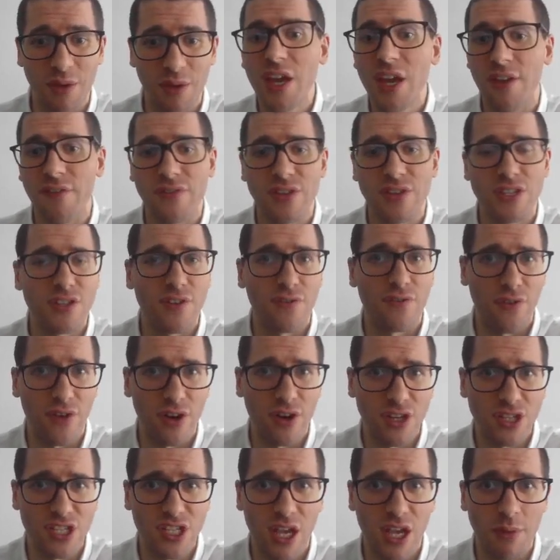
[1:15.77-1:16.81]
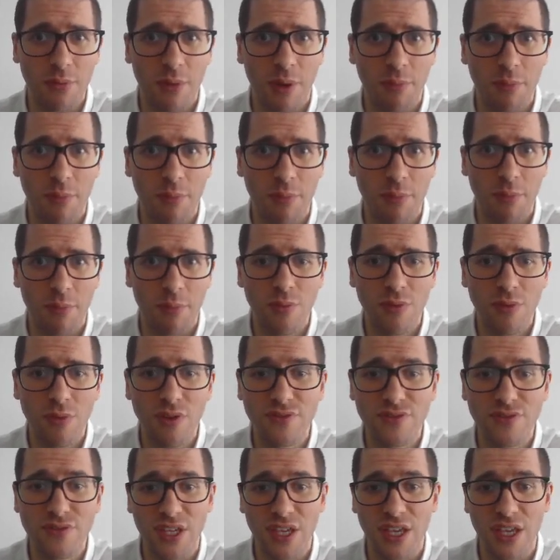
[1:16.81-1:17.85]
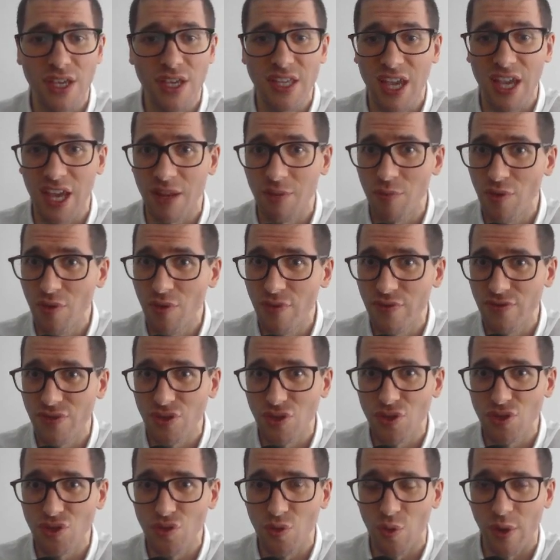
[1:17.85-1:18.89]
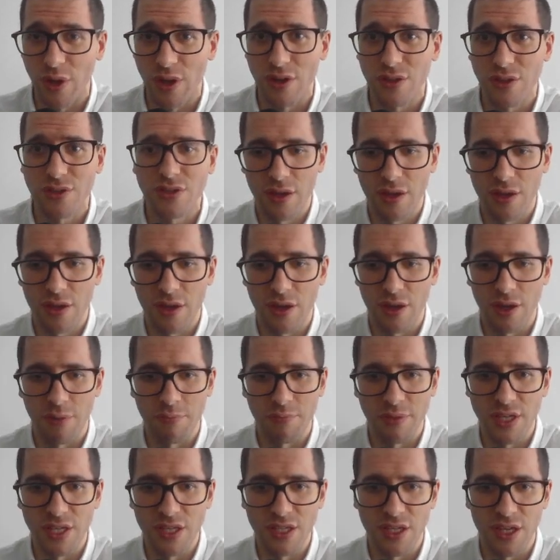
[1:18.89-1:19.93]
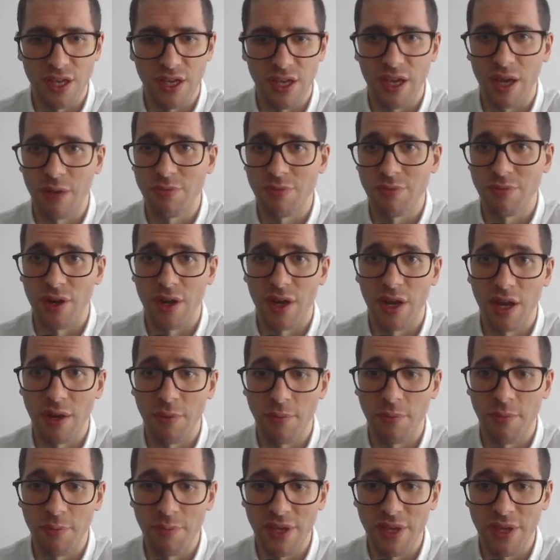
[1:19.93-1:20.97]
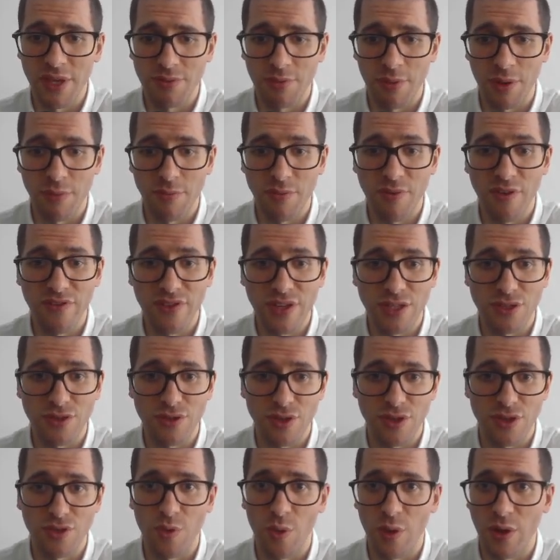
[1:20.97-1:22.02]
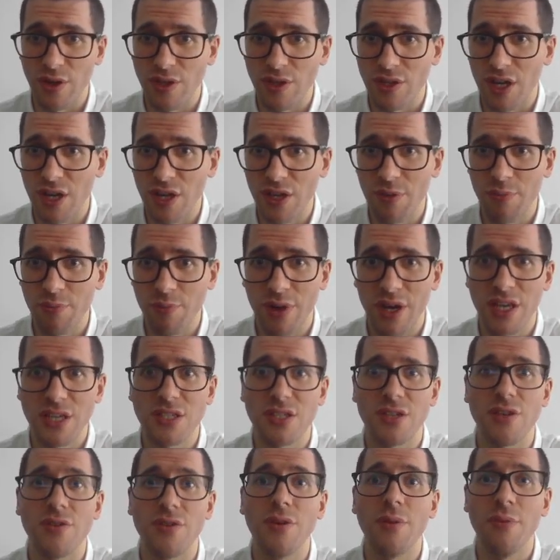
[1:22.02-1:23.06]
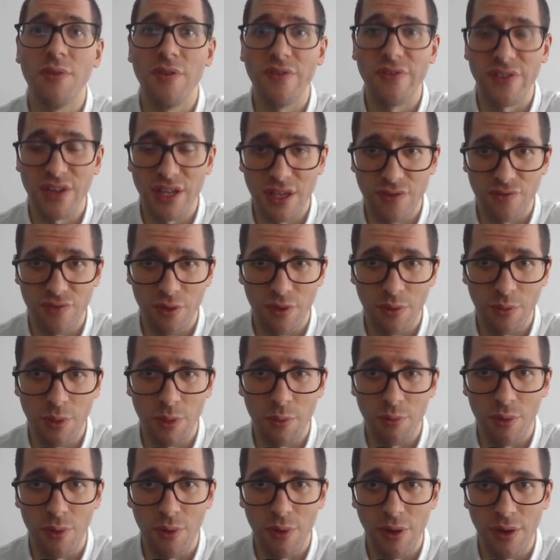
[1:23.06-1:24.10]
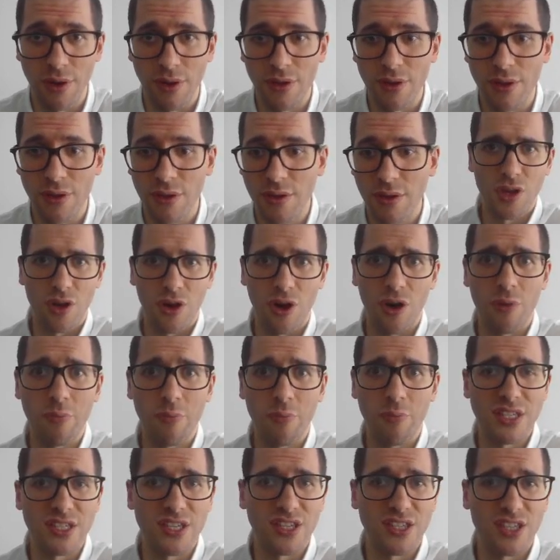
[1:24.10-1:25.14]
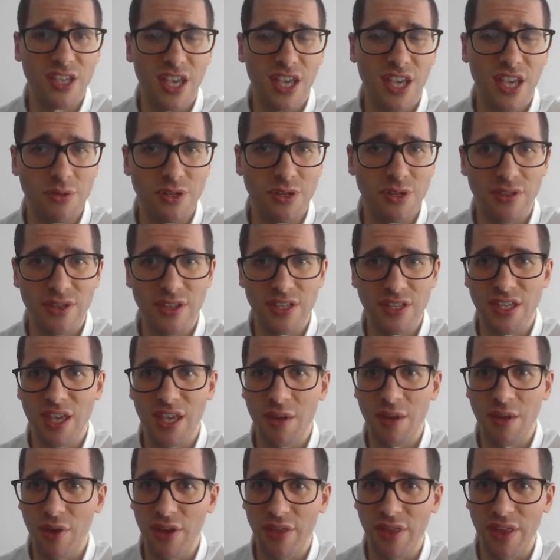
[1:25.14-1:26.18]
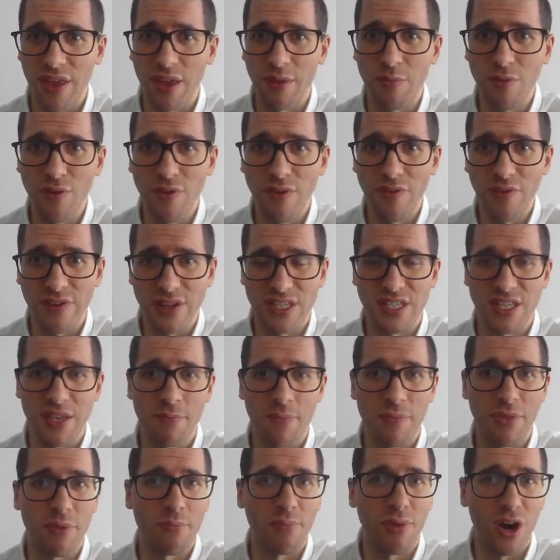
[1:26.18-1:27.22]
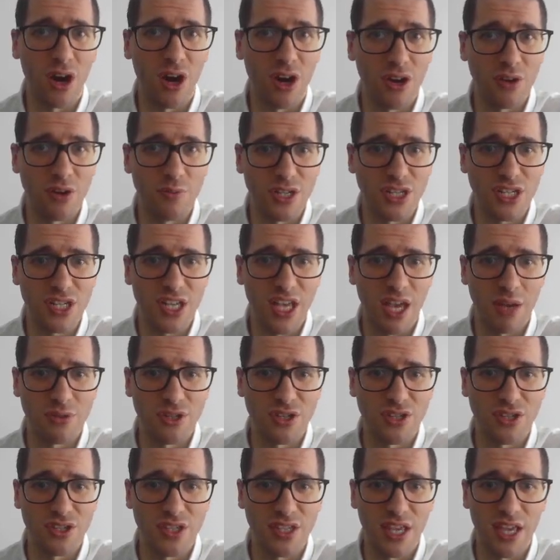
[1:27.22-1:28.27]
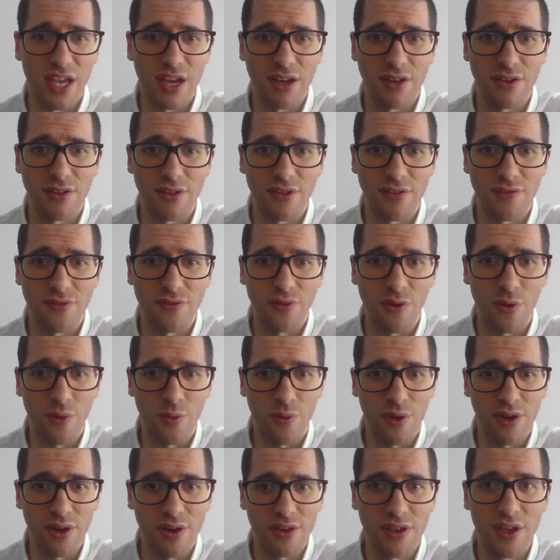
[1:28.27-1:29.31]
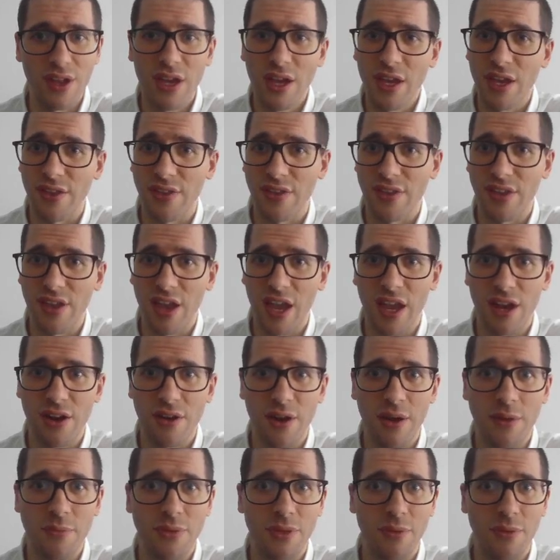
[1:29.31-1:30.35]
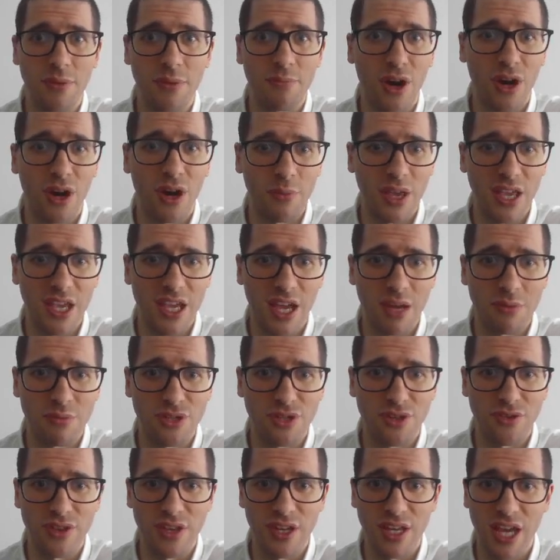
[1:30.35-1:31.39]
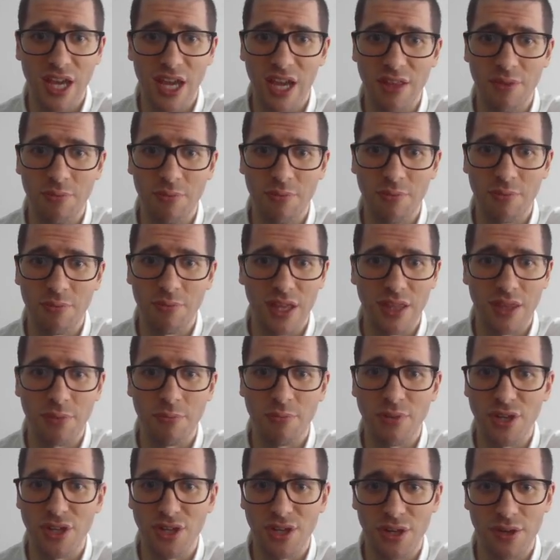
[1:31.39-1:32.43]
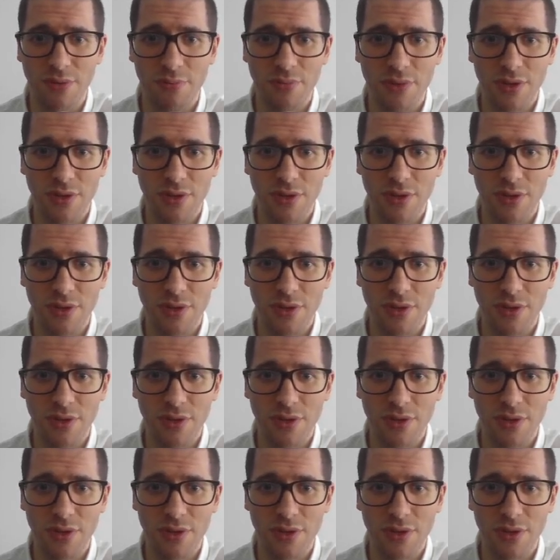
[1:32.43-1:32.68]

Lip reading: If it's the first time a pawn moves, it can move 2 squares. A piece can capture an enemy piece by moving to the square it occupies and removing it from the board. All pieces capture in the same way they move except the pawn, which captures diagonally forward. In the diagram, the pawn may capture the knight but not the bishop.